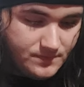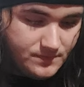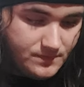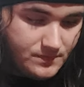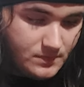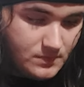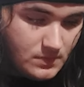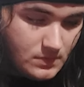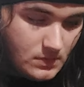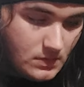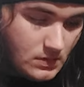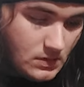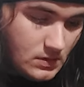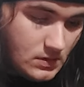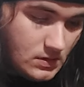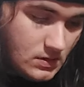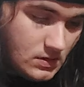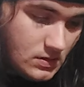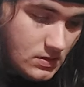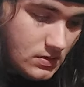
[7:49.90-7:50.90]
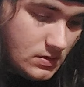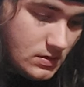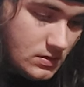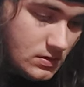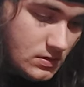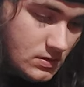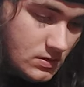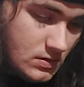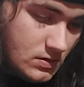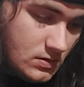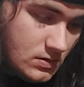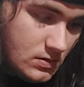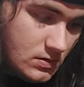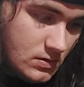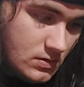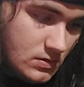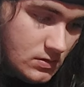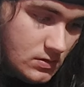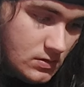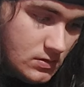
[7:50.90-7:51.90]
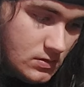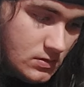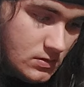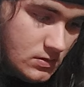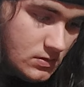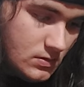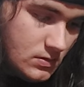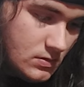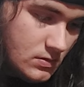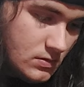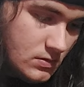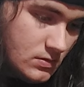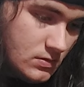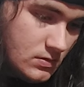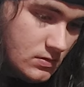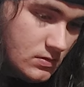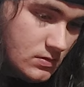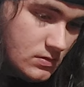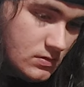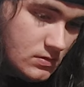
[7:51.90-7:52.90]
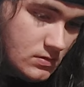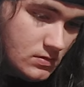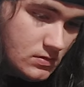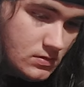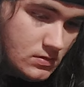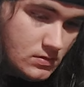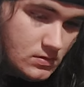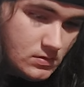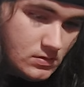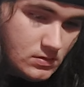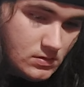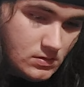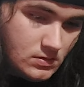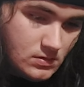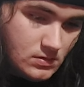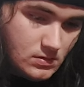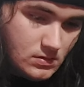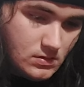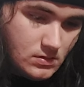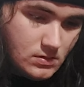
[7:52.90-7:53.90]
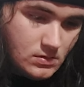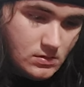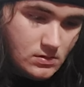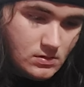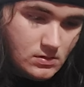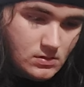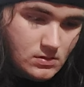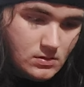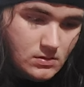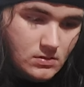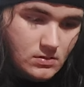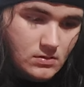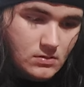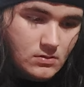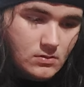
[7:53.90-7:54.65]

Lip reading: [no speech]